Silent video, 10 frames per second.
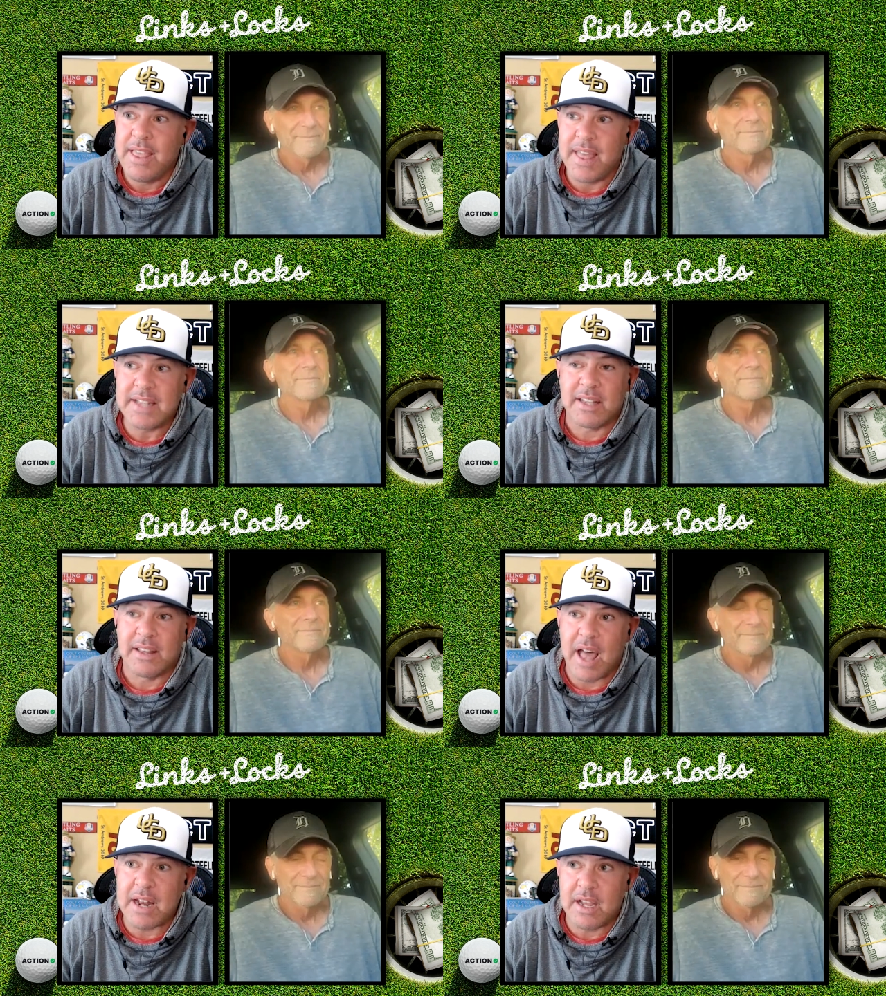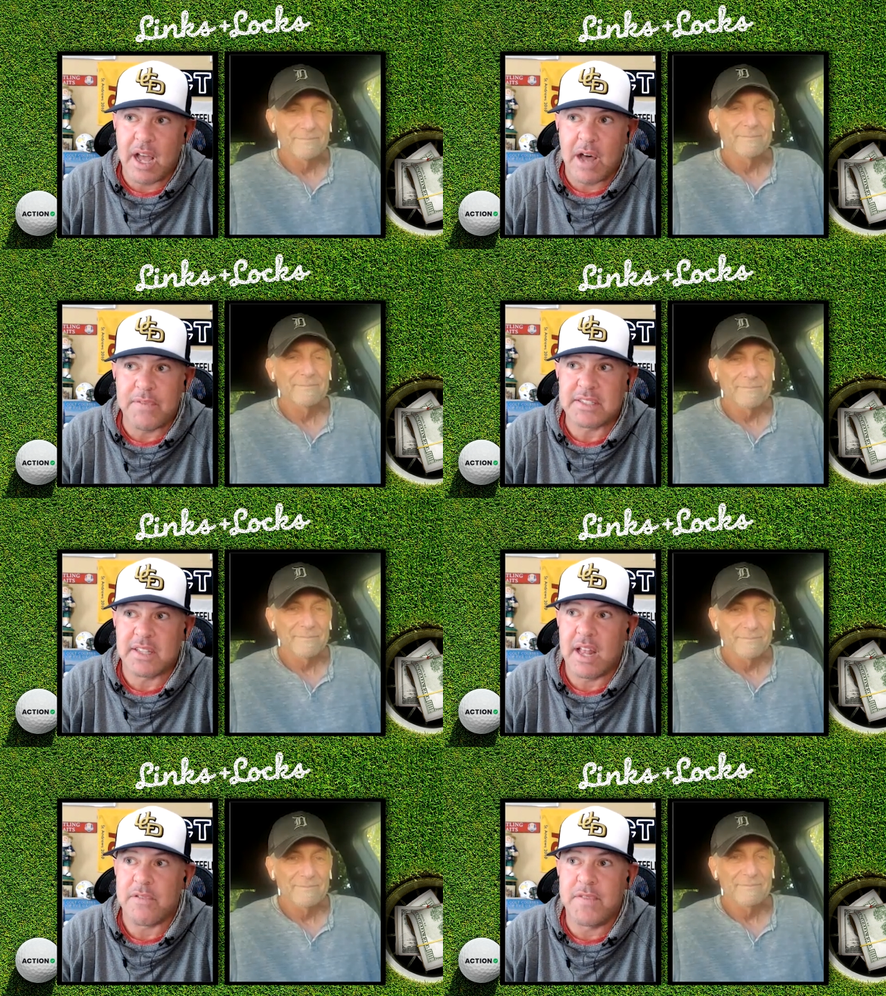Speaker 1: That's a lot of golf. That's a
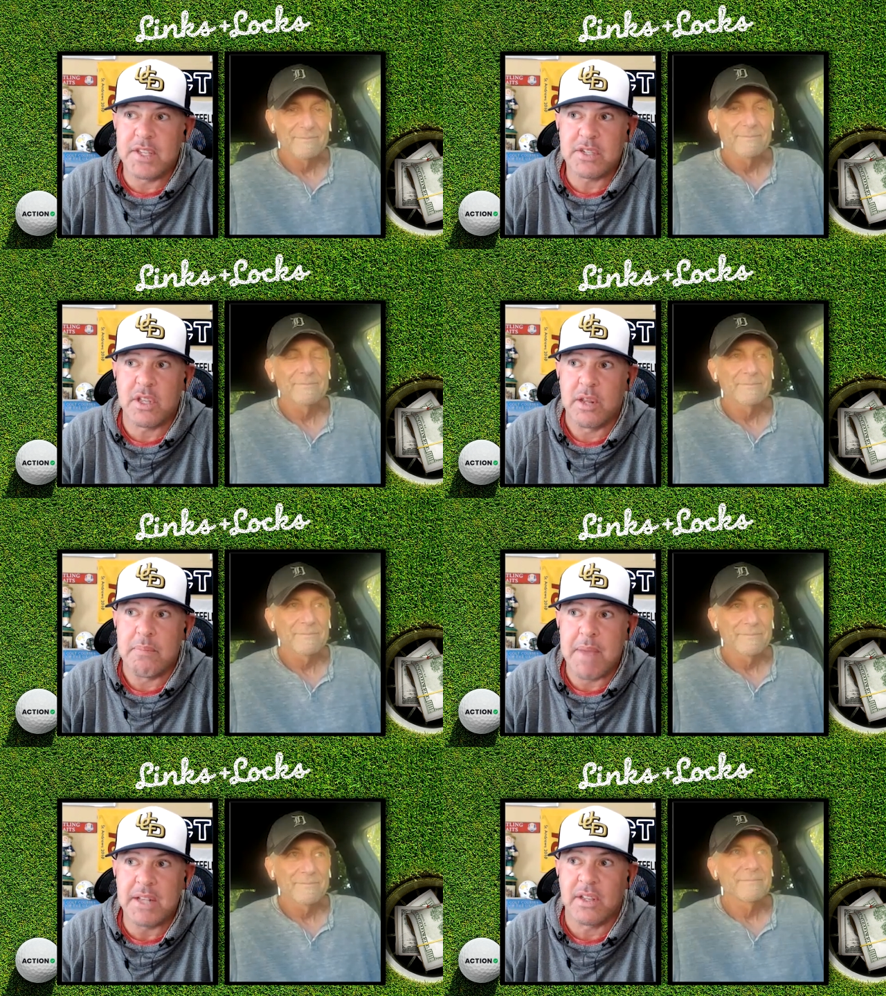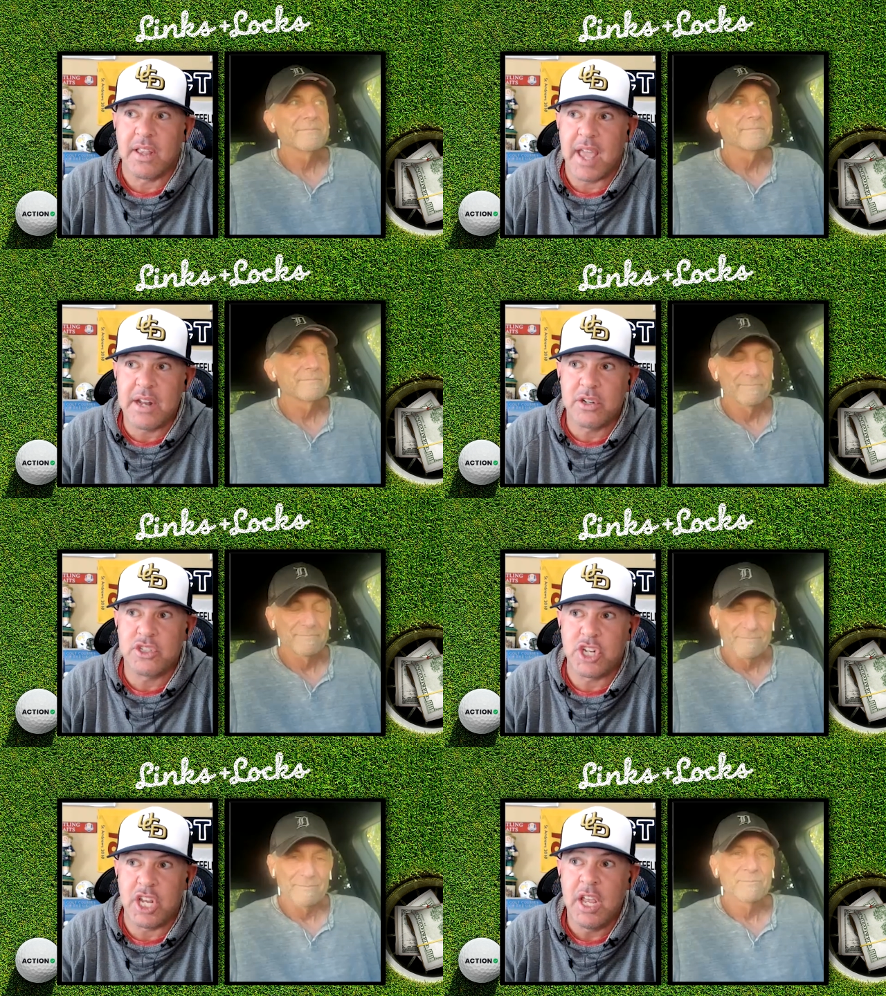lot of physical and mental
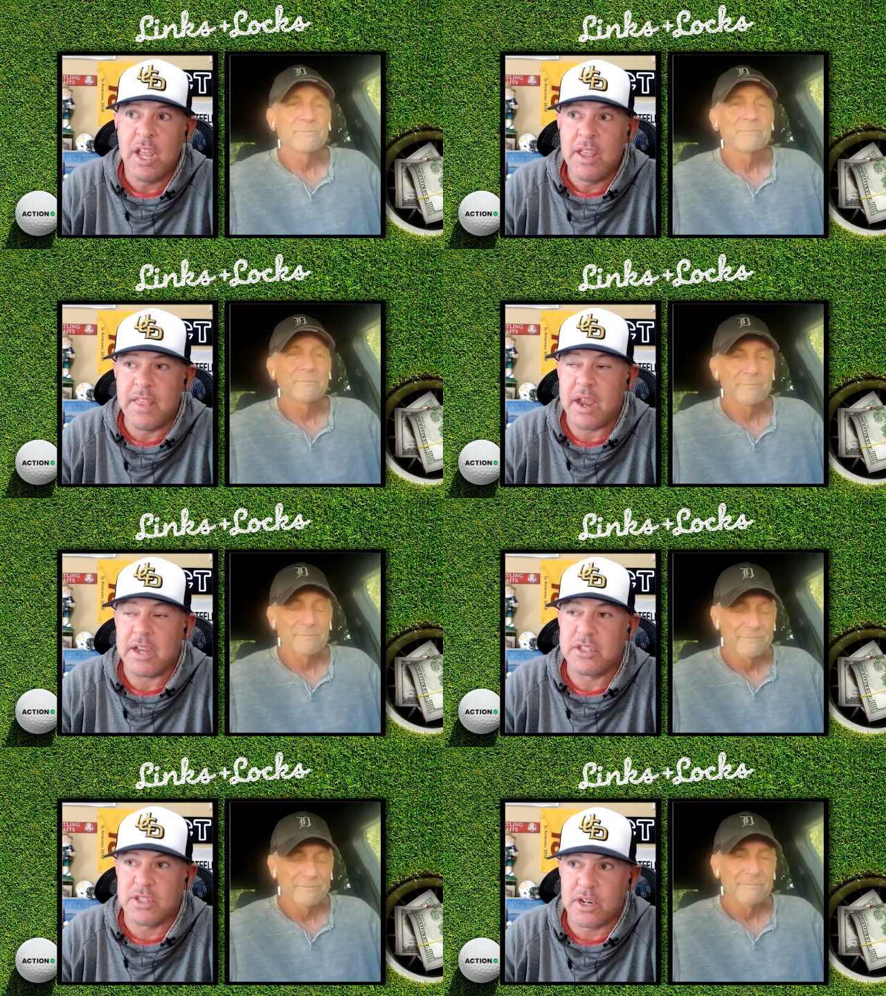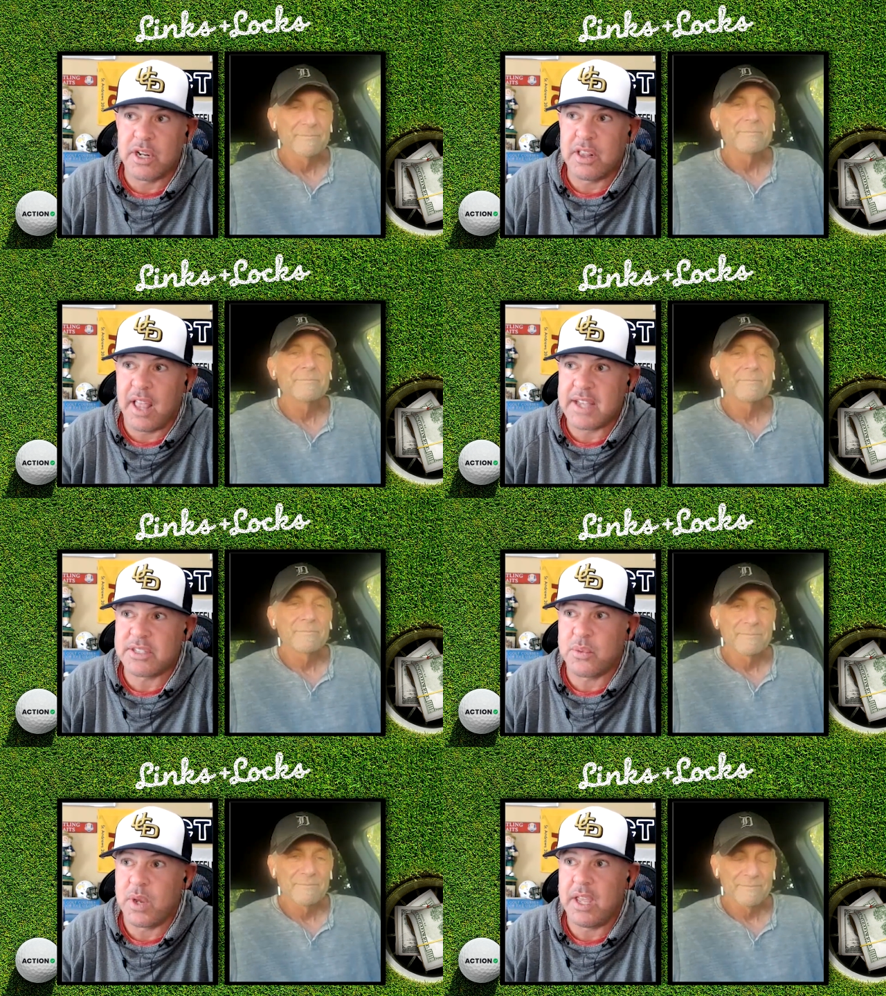energy they exerted
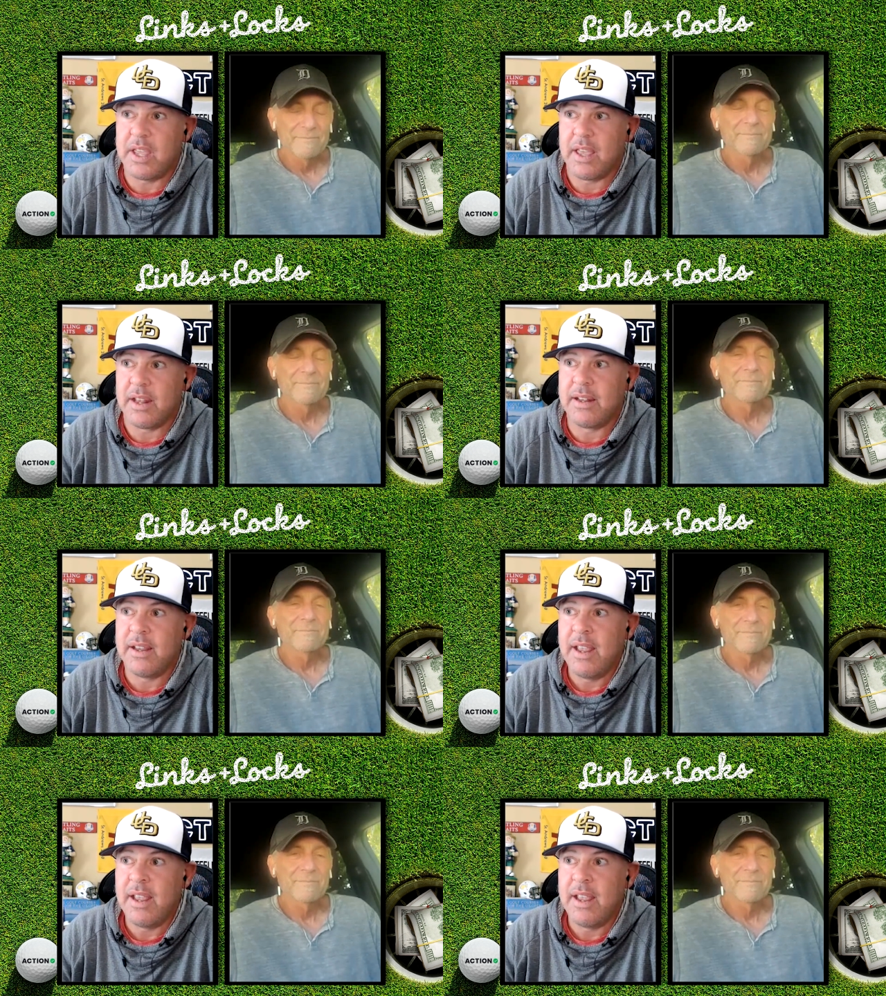last week, and